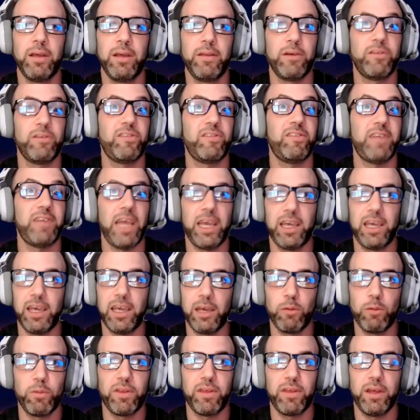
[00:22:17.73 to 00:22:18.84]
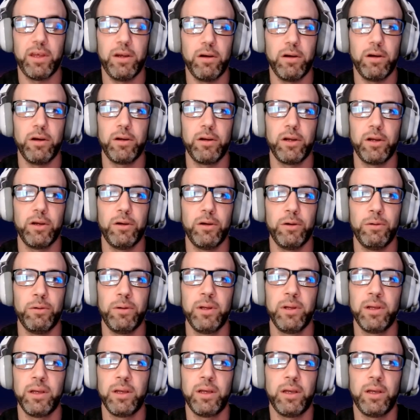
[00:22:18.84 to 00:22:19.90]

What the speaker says: there's staking within Ergo,